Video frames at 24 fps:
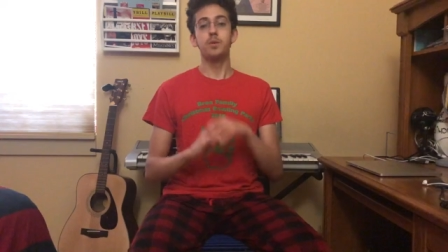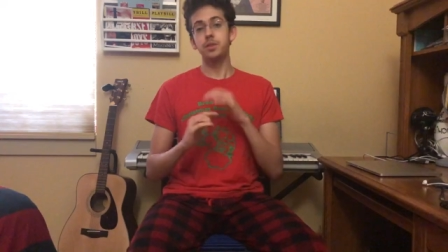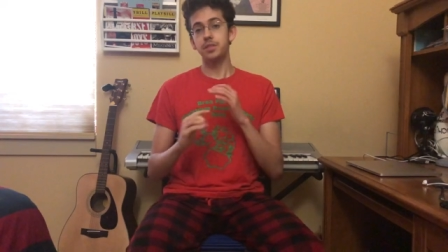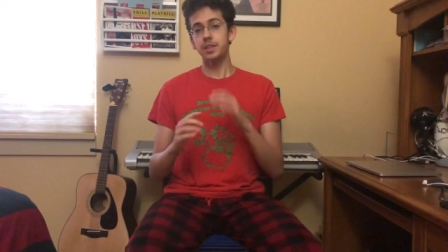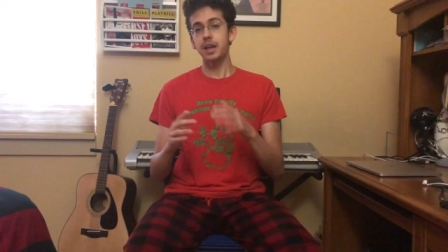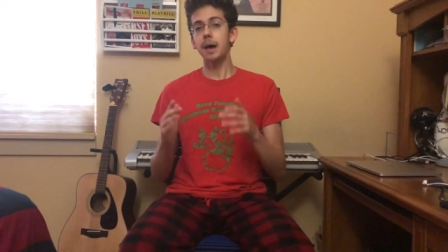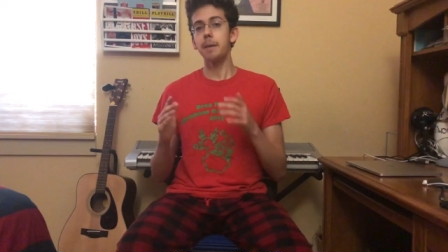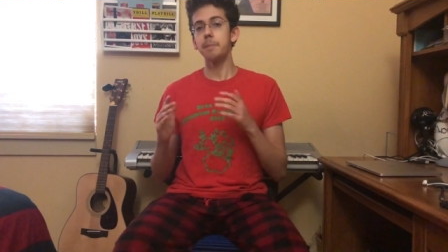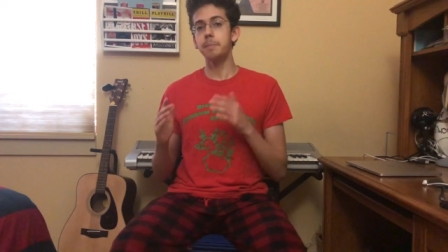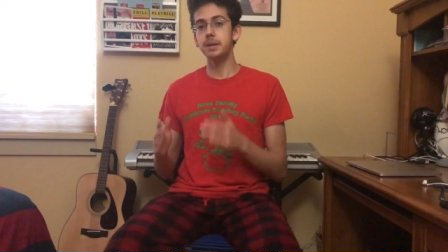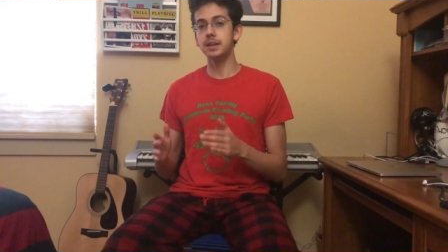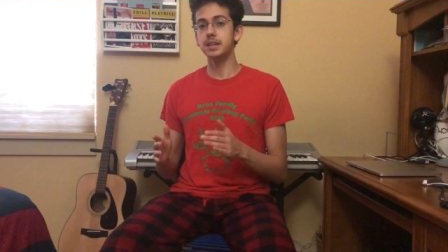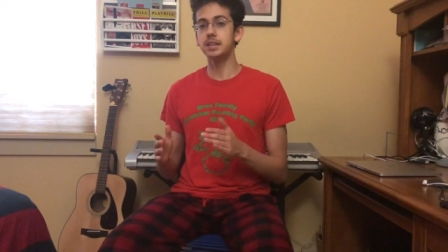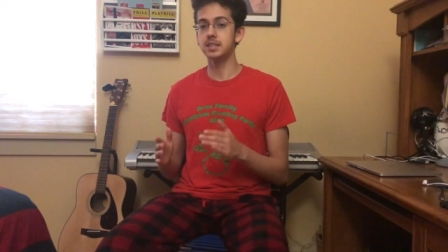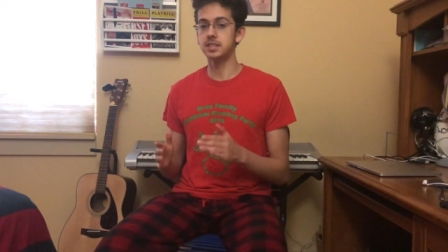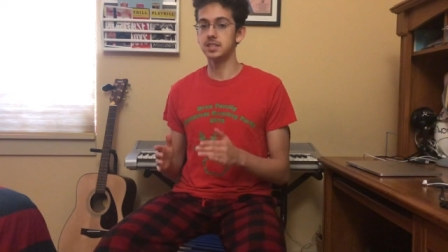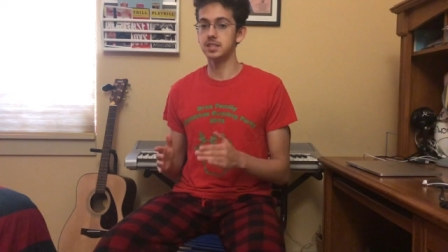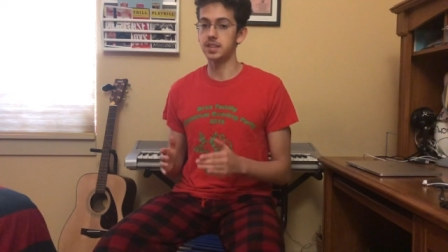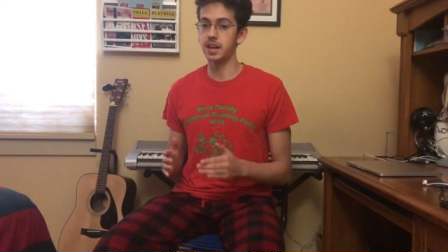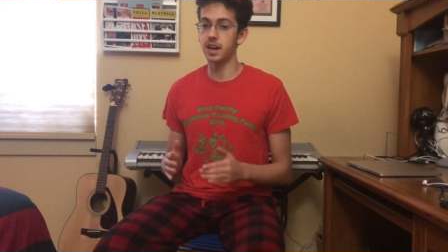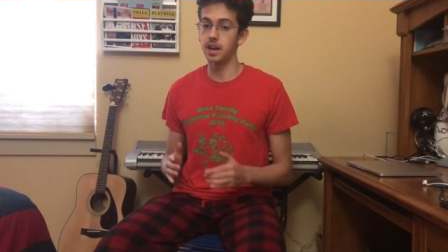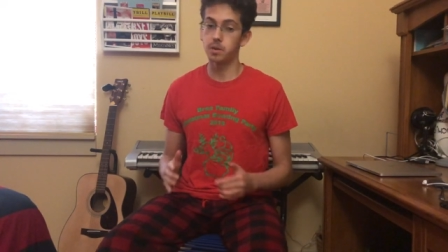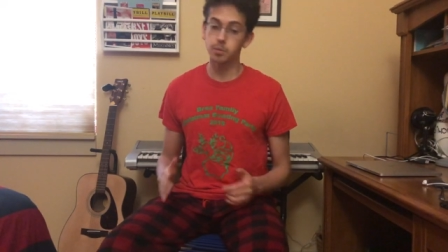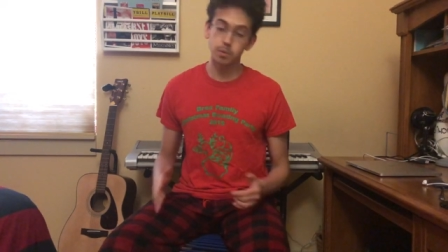With that being
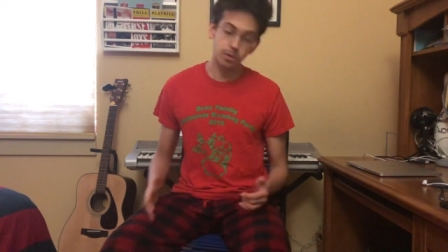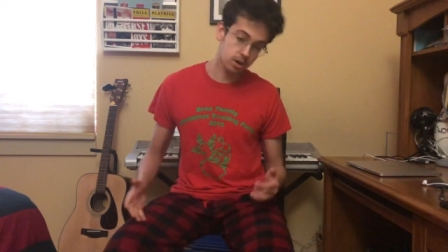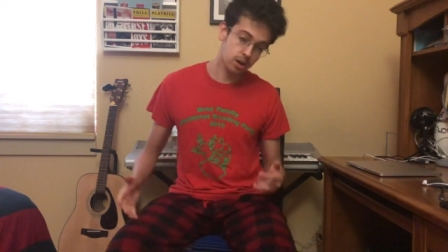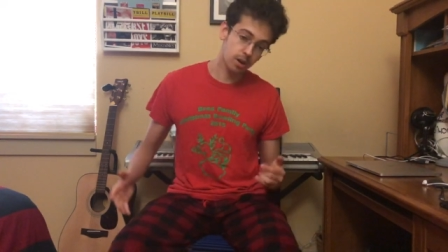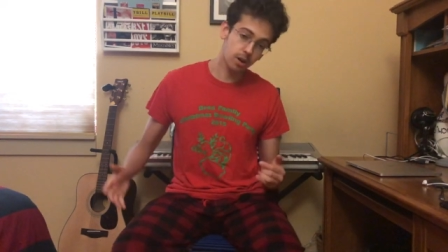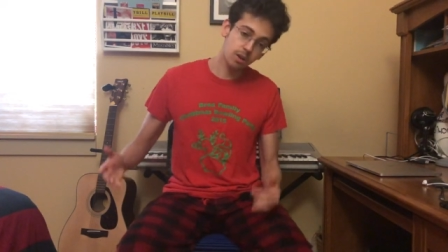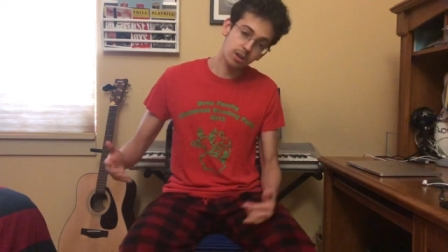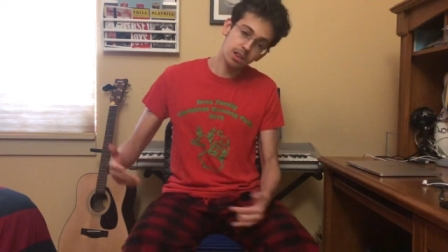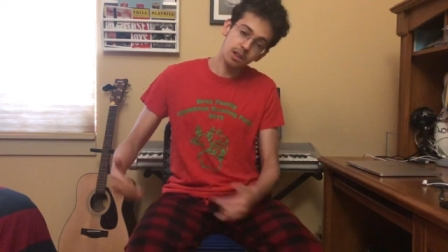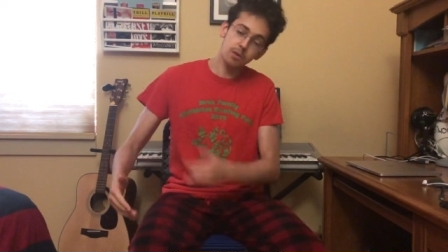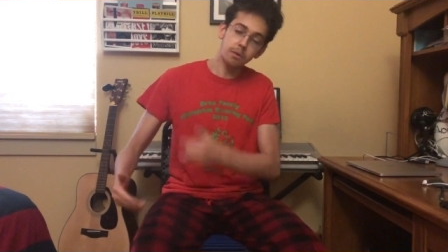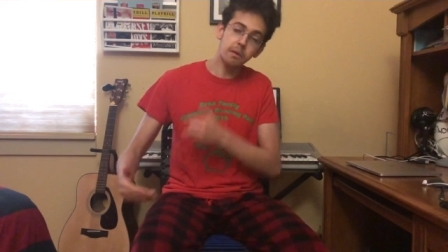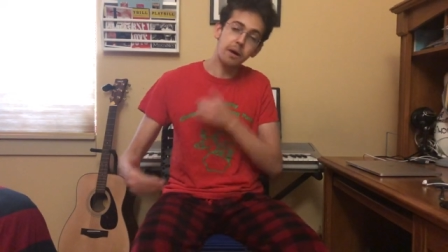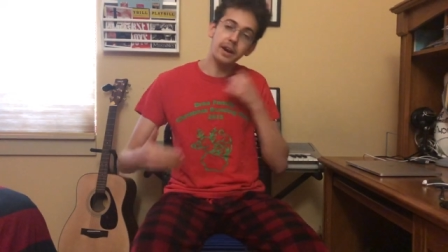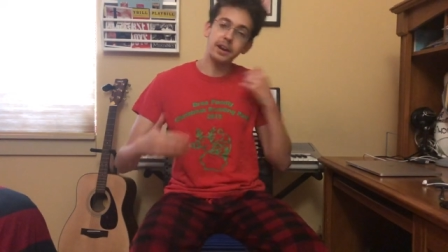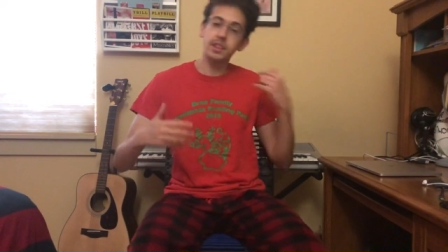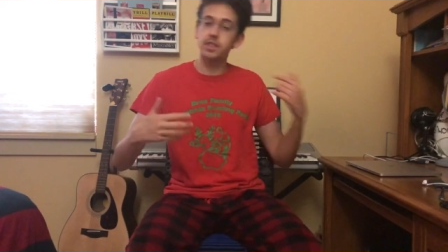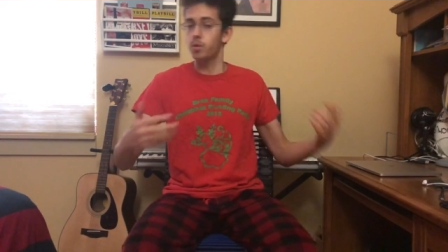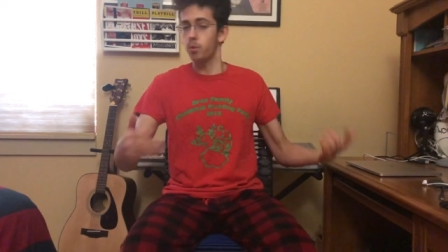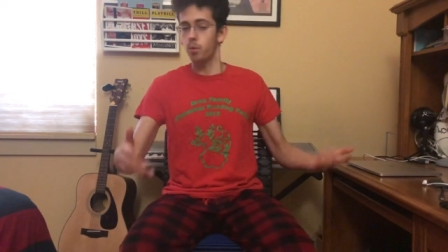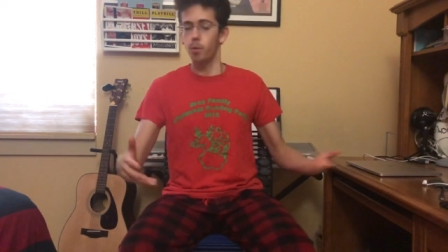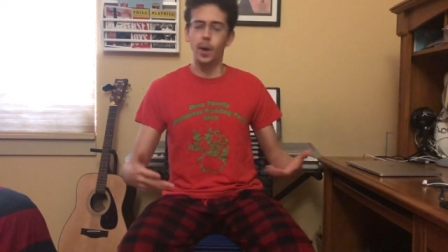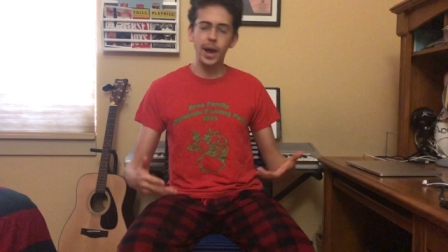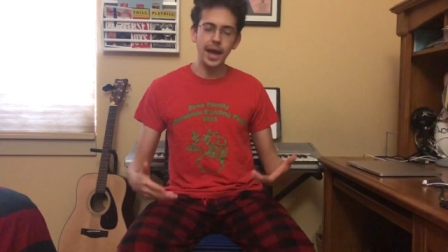said, we're currently
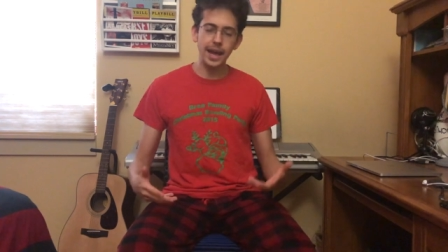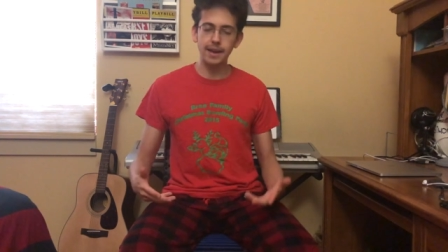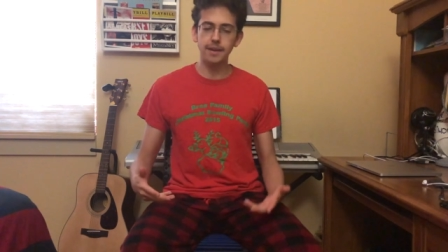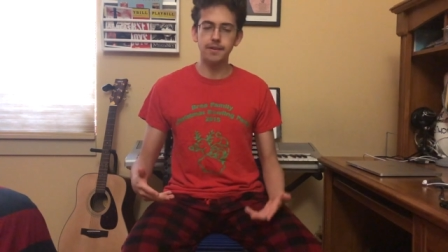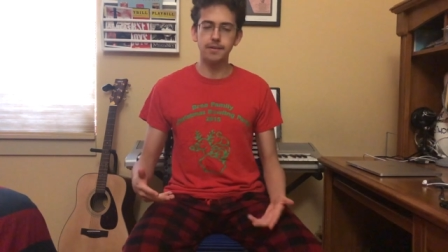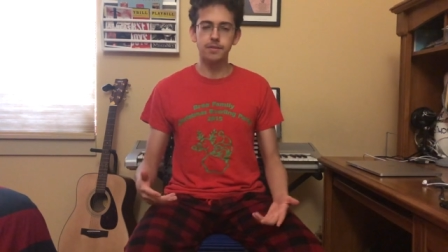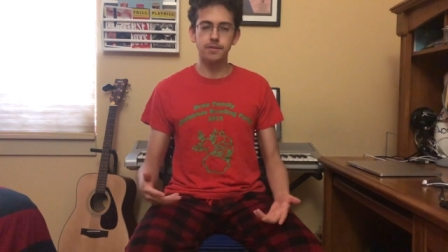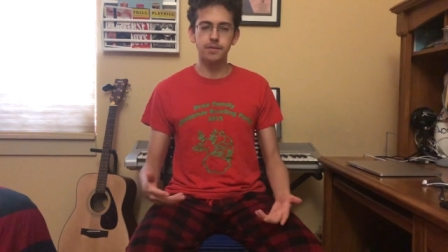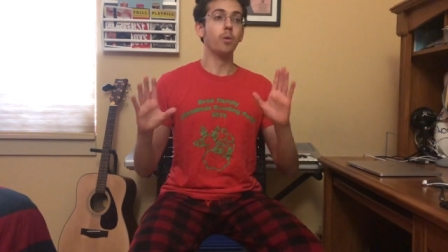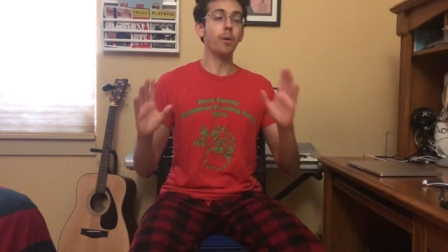riding the wave.